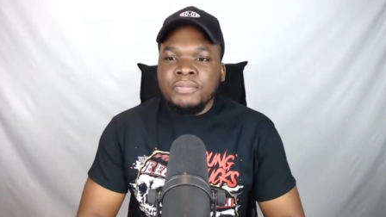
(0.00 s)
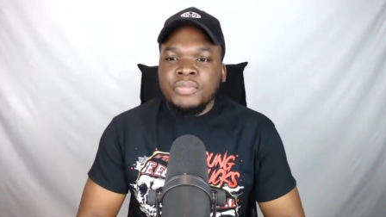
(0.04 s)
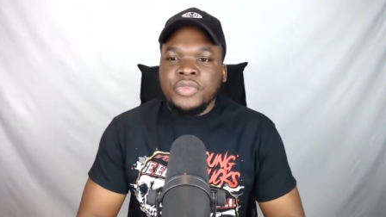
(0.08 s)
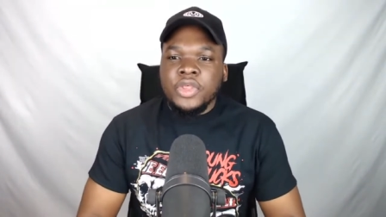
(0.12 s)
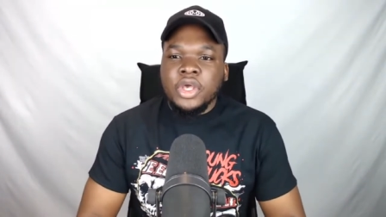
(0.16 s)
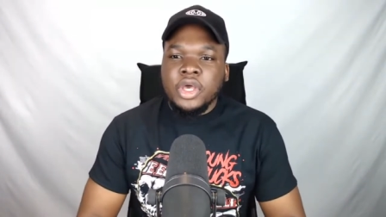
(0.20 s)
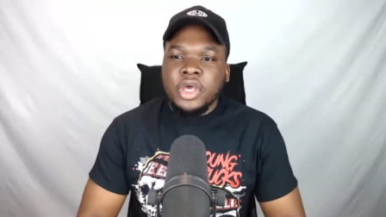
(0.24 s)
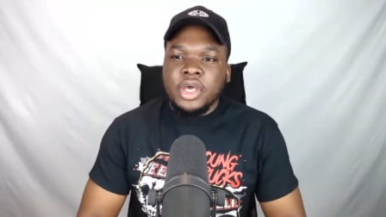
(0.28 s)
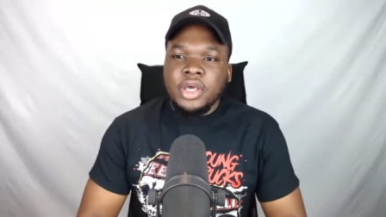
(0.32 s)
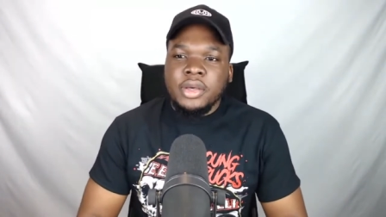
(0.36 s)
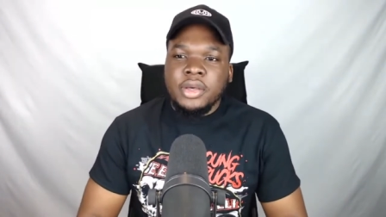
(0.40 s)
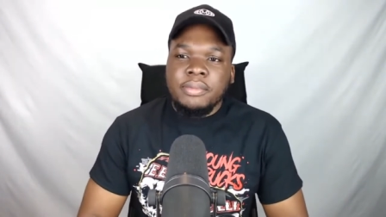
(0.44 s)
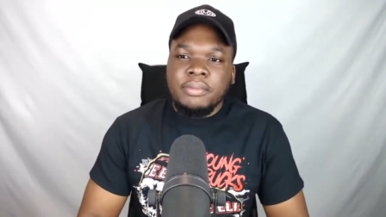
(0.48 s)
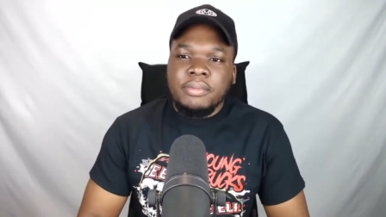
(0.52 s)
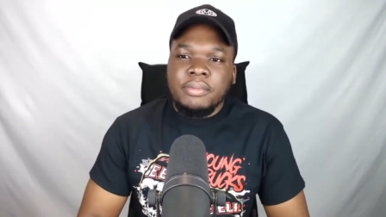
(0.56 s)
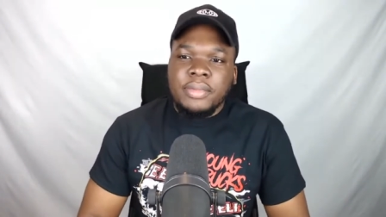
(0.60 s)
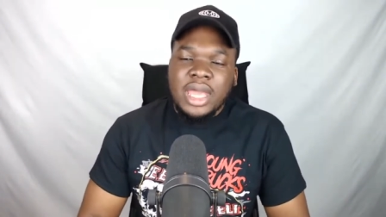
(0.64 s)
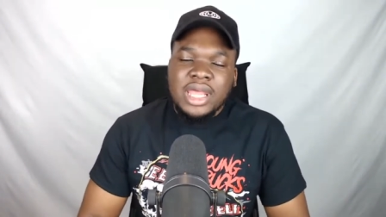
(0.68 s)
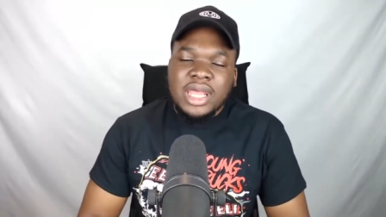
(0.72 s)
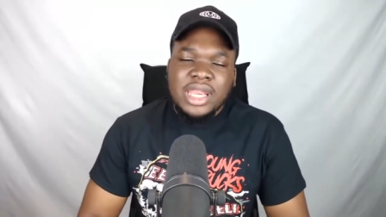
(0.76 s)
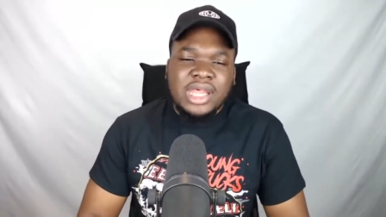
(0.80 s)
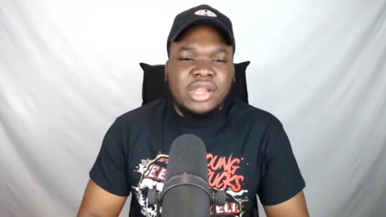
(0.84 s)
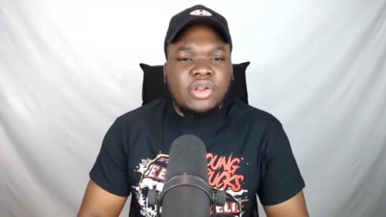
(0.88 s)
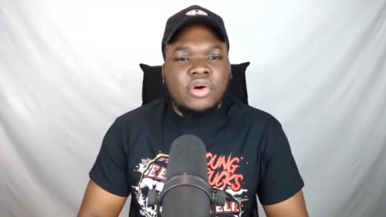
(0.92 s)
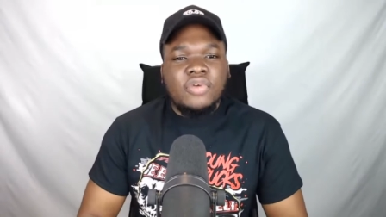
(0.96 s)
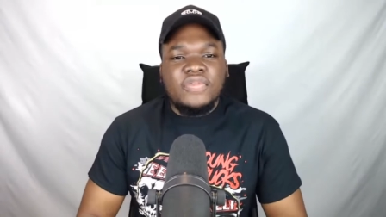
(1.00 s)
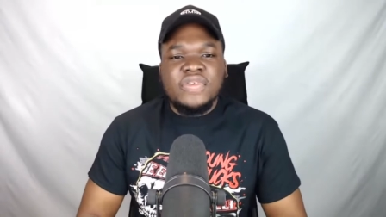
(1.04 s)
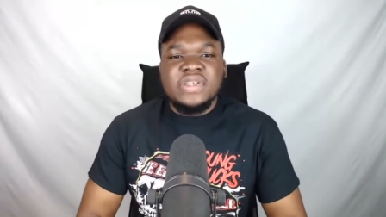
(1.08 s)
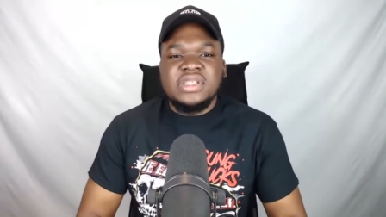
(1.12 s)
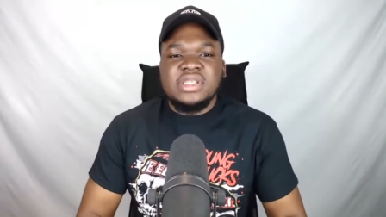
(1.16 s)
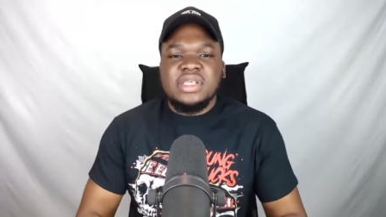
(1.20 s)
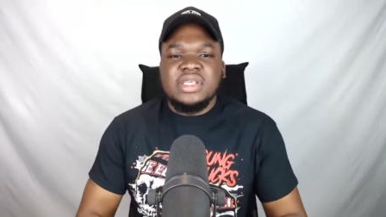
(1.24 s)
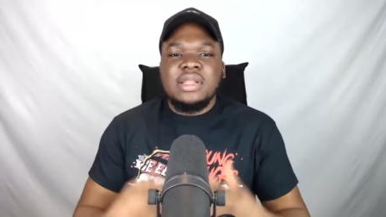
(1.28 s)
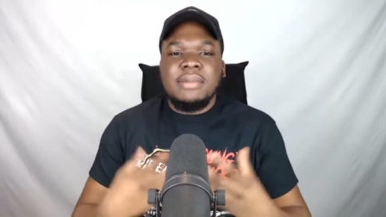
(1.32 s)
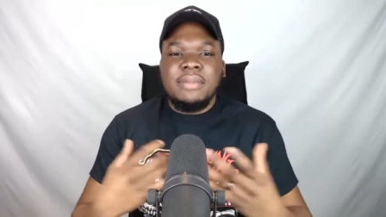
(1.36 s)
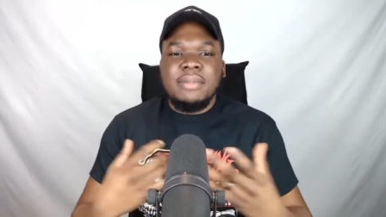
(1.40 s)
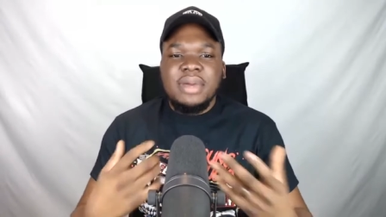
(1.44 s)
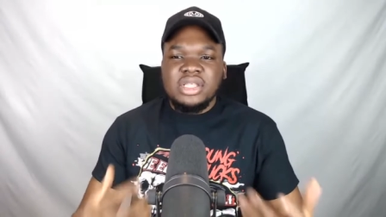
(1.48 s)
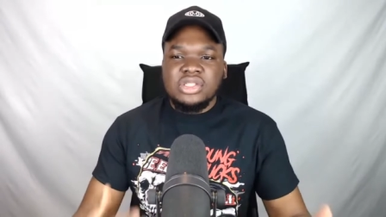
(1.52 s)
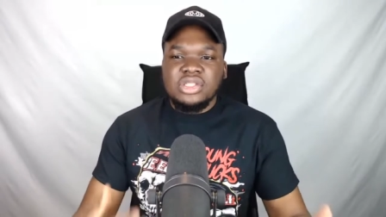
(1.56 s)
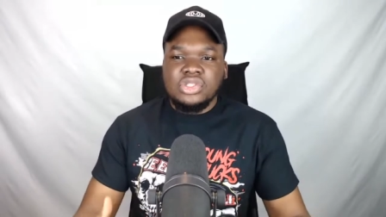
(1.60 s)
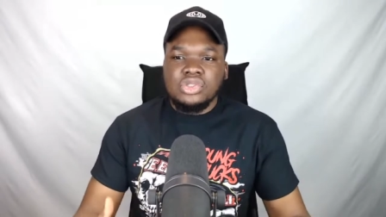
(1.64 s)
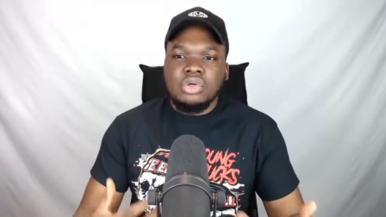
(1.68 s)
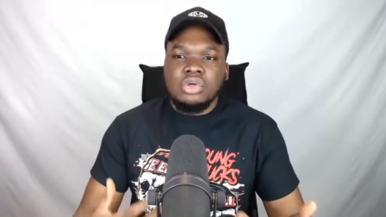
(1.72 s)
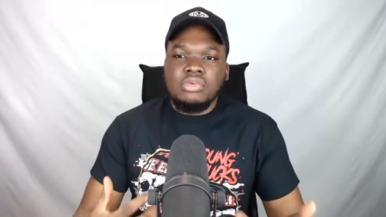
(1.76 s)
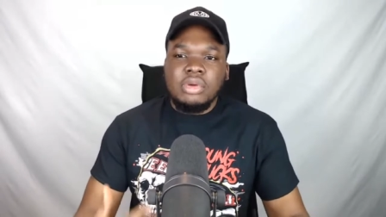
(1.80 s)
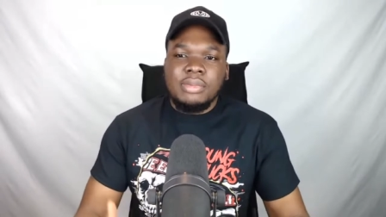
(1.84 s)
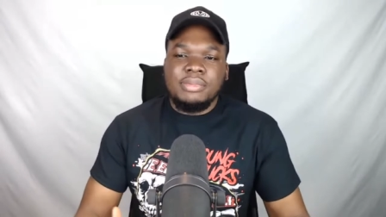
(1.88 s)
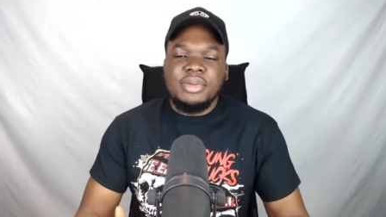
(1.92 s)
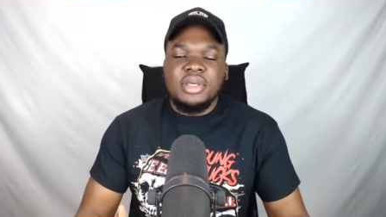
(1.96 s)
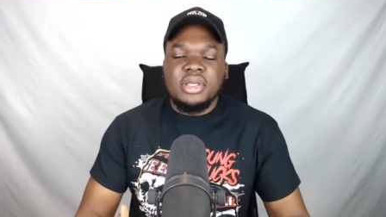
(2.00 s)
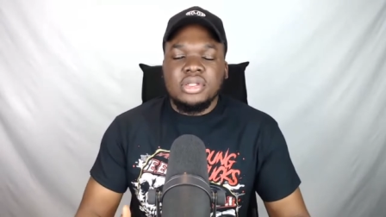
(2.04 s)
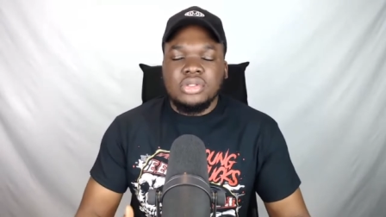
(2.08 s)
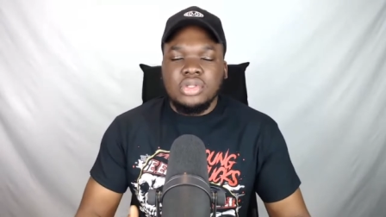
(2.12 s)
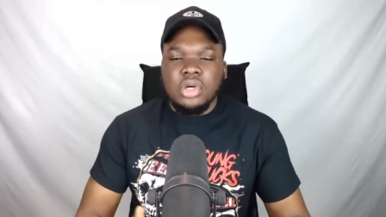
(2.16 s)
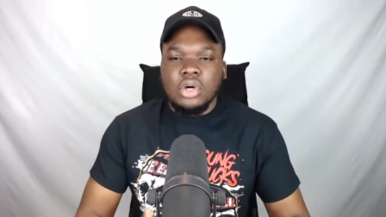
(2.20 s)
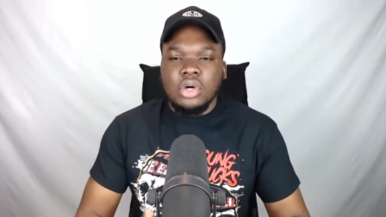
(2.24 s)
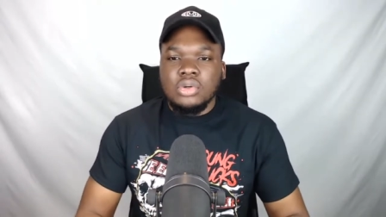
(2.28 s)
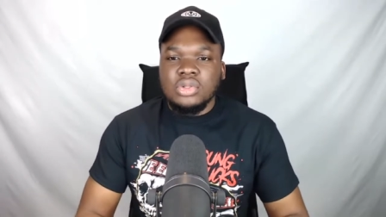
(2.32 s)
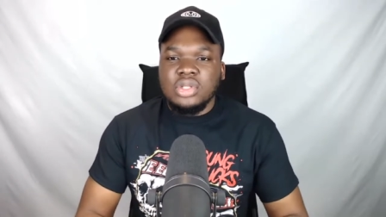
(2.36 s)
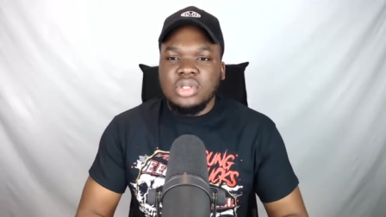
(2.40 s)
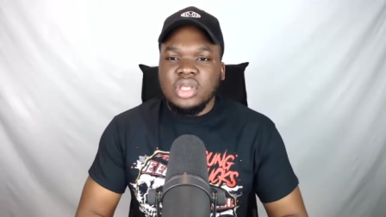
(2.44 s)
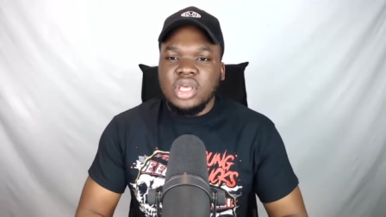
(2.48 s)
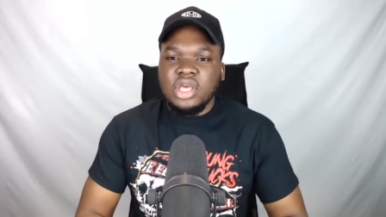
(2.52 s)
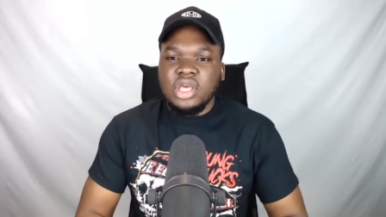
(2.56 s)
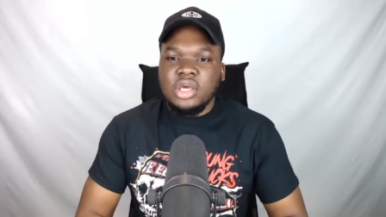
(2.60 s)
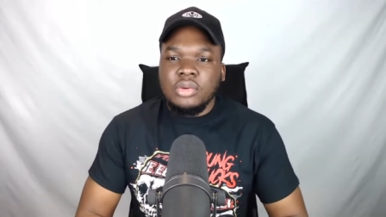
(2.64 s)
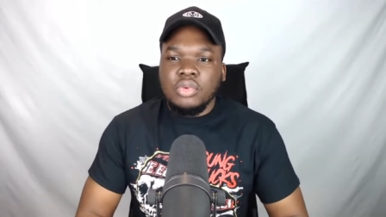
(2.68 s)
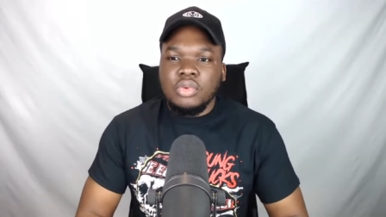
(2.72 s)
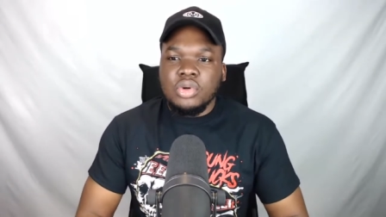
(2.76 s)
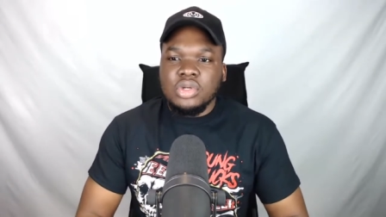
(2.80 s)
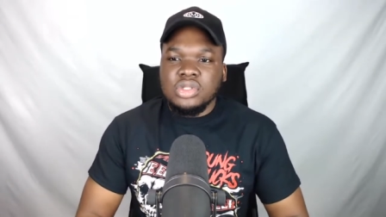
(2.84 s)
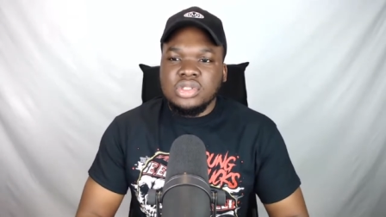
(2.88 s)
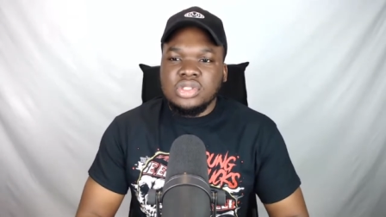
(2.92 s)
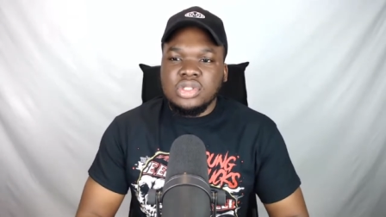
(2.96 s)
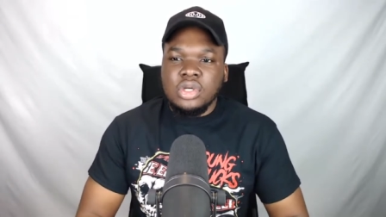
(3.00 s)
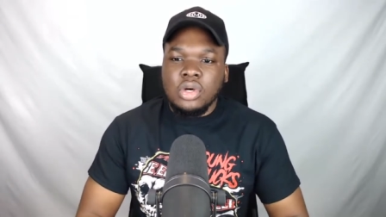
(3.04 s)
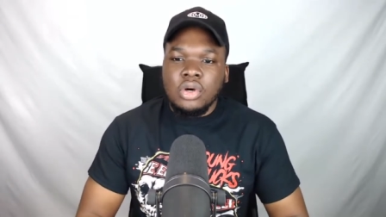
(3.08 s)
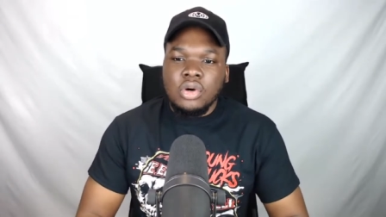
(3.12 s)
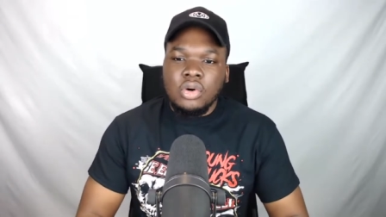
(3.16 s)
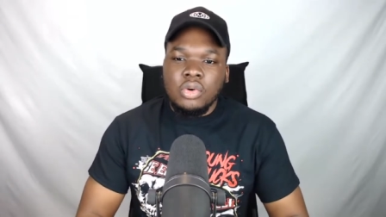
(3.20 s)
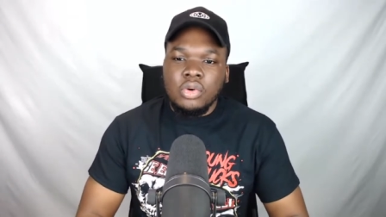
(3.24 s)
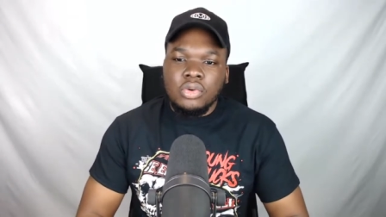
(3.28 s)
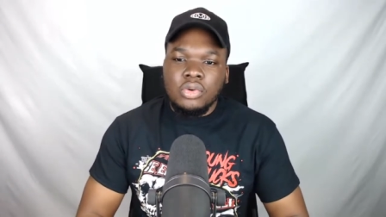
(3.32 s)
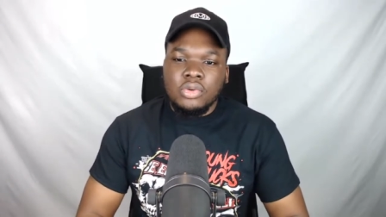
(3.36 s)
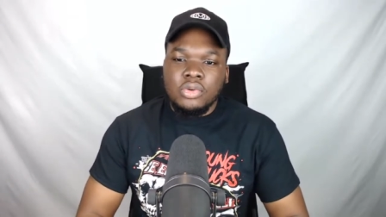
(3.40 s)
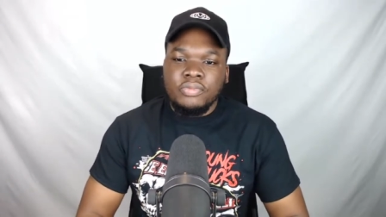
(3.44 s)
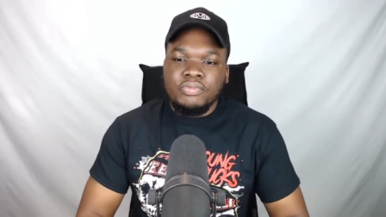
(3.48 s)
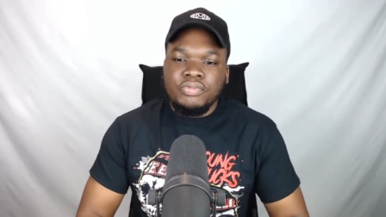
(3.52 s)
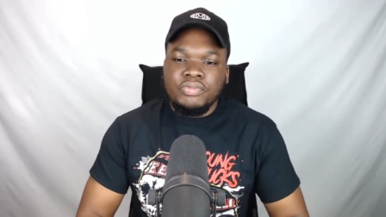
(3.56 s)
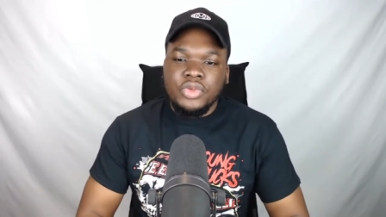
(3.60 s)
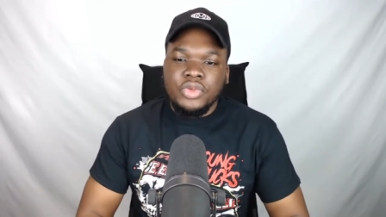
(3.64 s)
And then obviously the main story being told here was the whole,